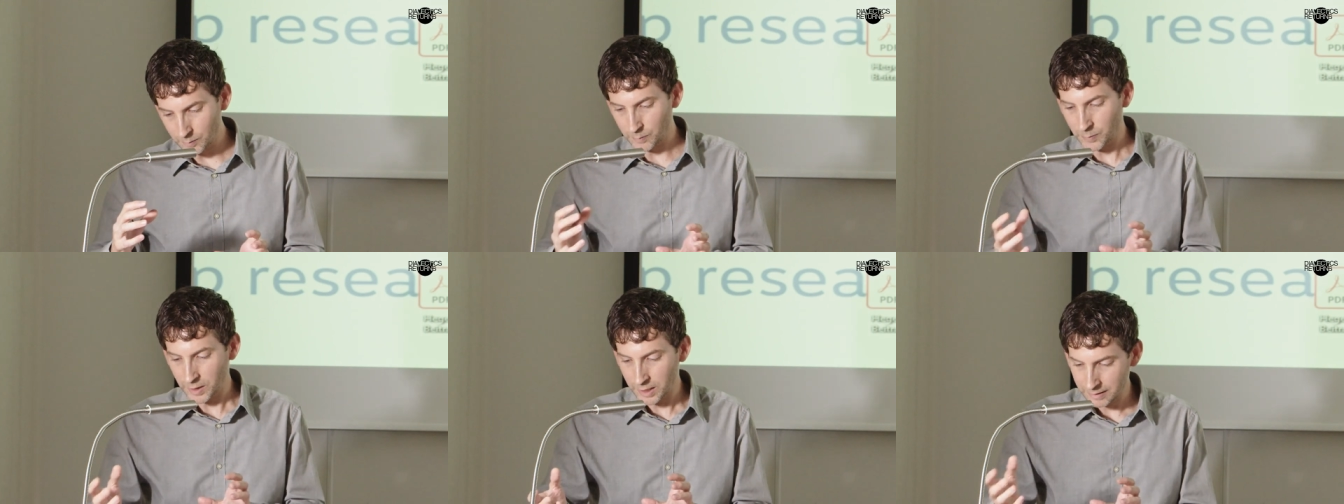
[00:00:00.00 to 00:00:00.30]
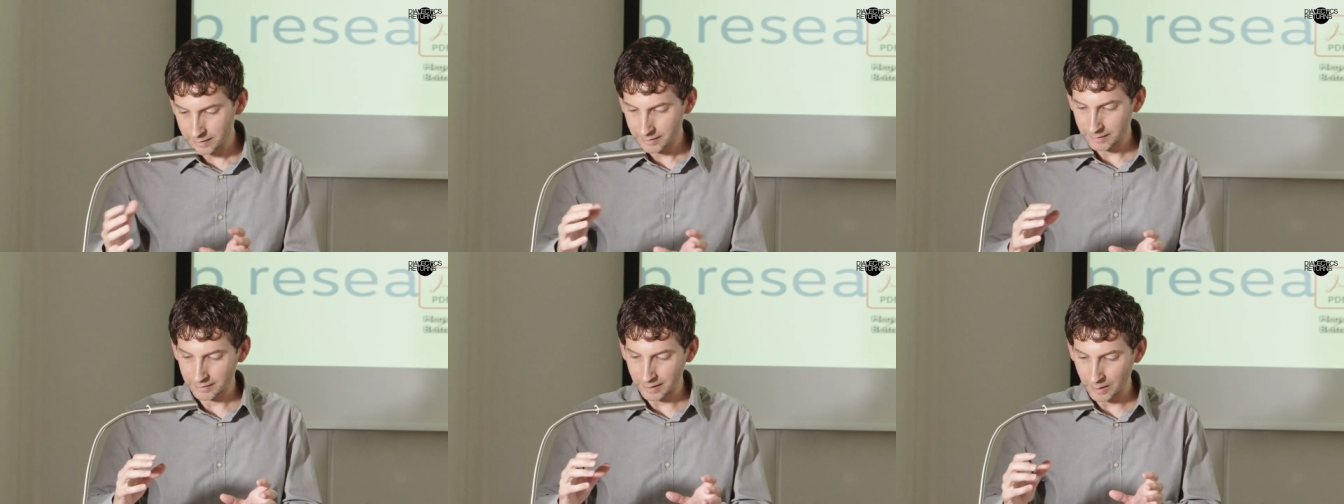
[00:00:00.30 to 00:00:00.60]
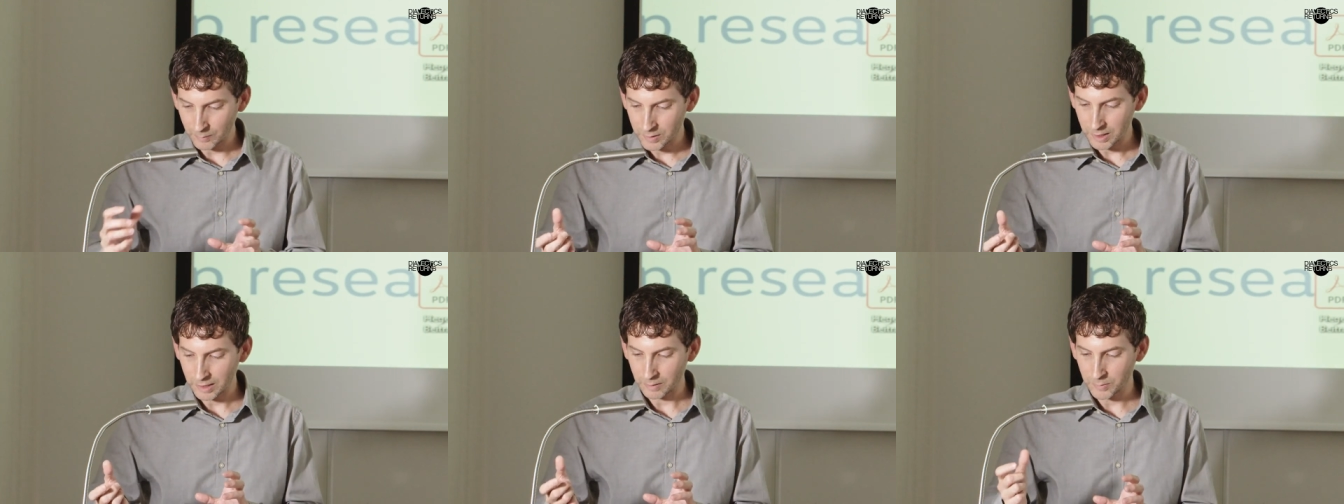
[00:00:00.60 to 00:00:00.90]
but at the
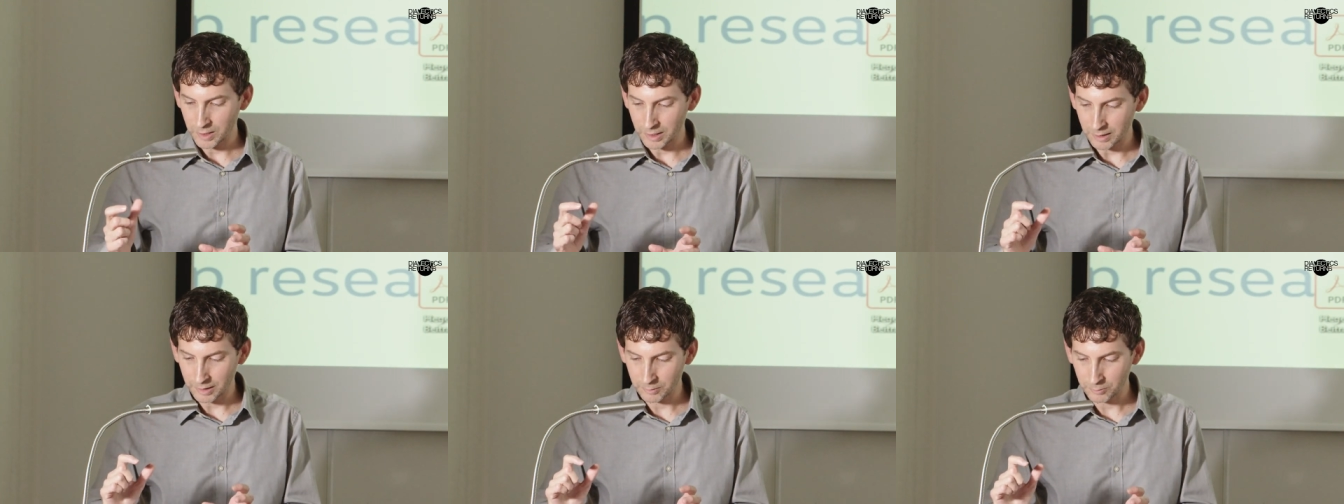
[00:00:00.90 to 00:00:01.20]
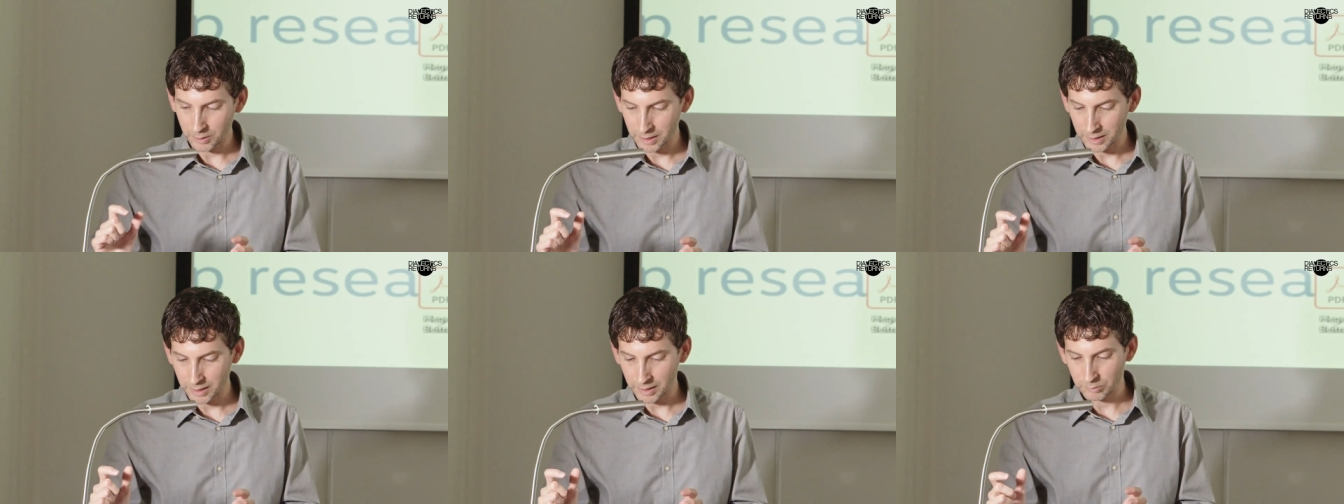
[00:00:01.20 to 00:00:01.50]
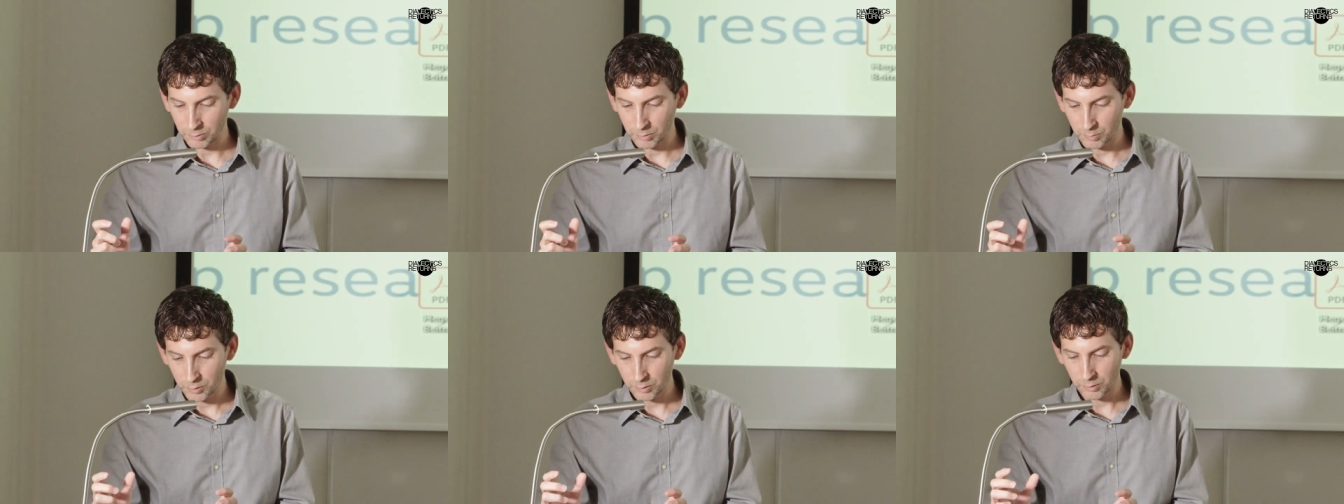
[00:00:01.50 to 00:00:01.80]
same time, the
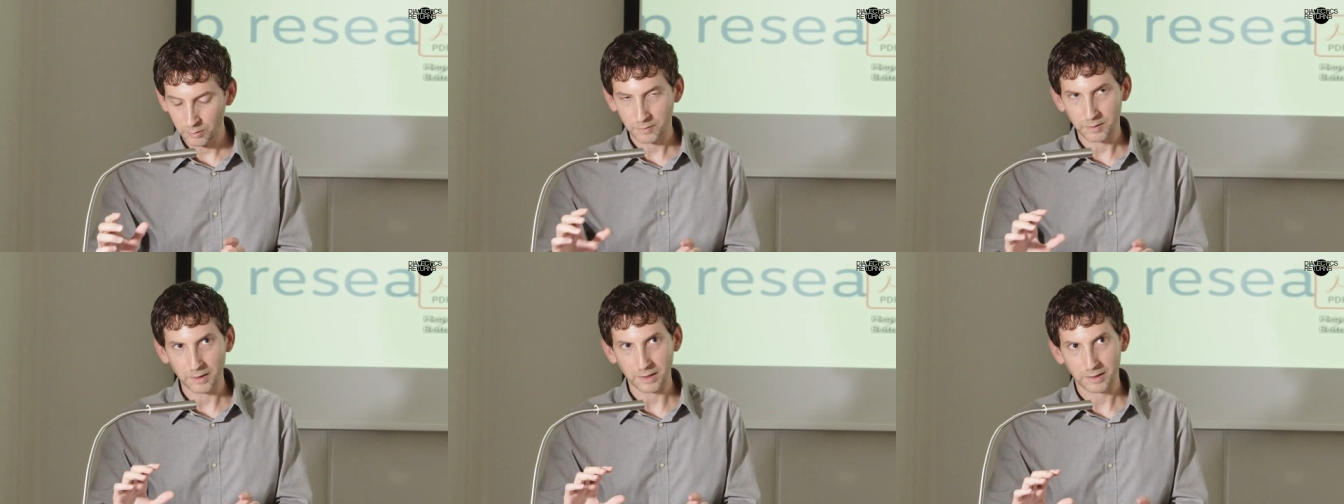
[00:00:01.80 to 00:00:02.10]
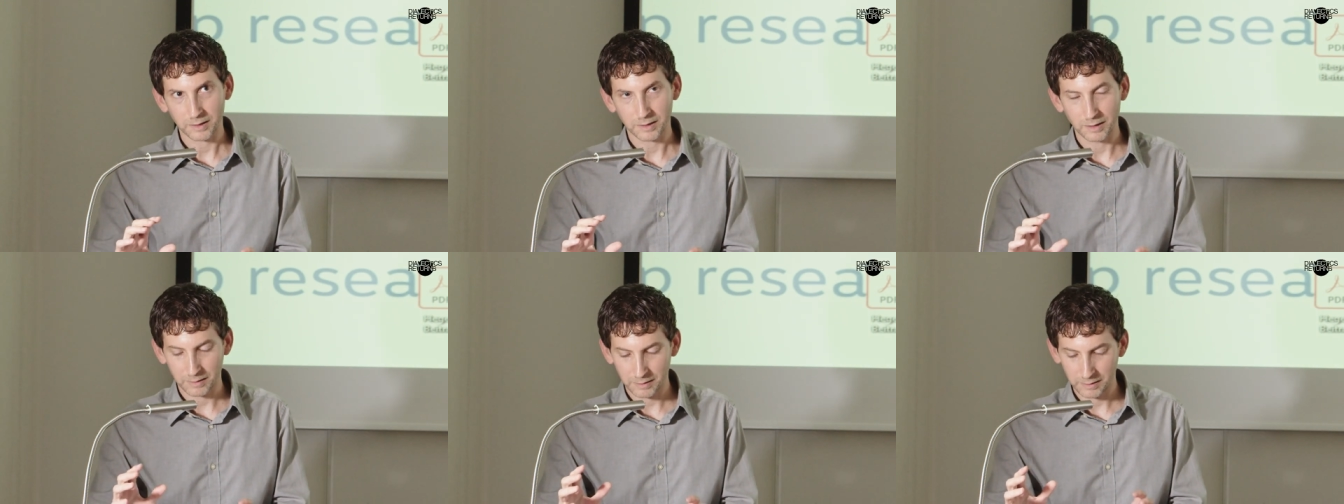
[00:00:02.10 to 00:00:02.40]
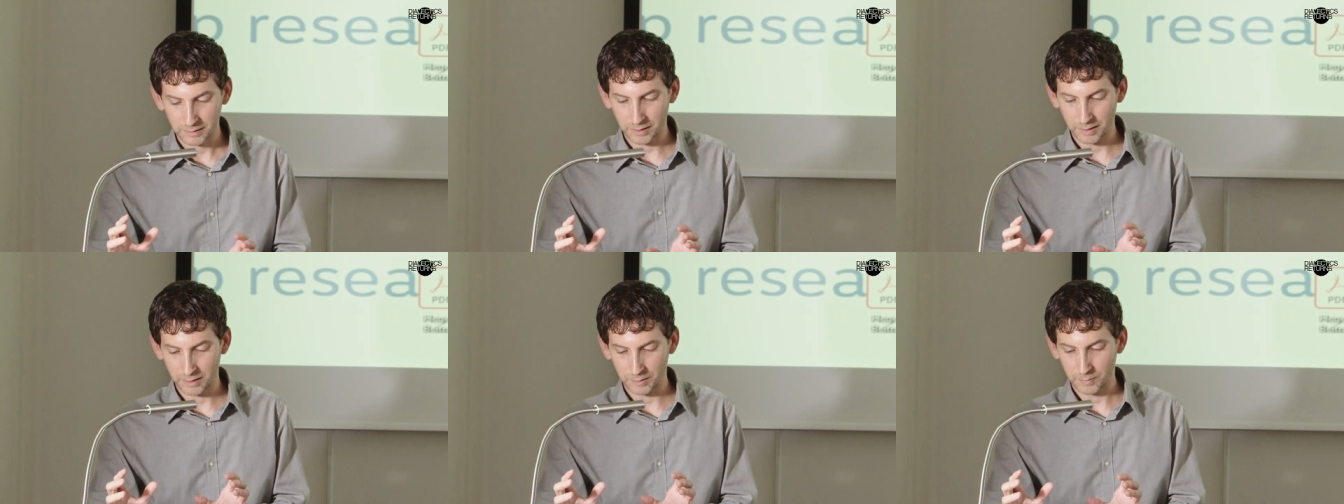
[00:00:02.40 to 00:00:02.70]
ironic remove that
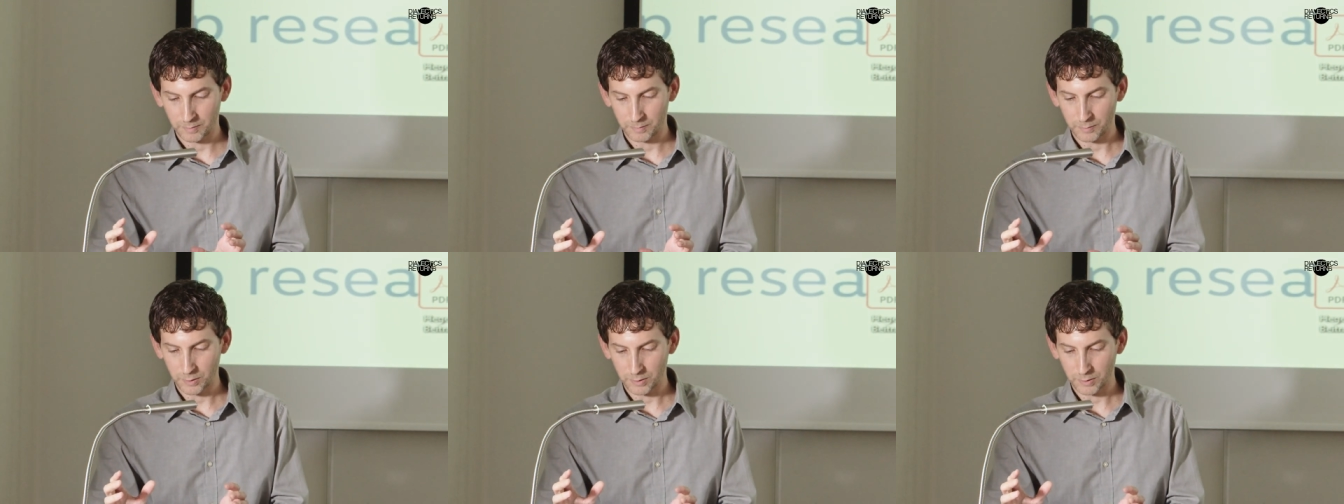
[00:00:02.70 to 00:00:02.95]
Kierkegaard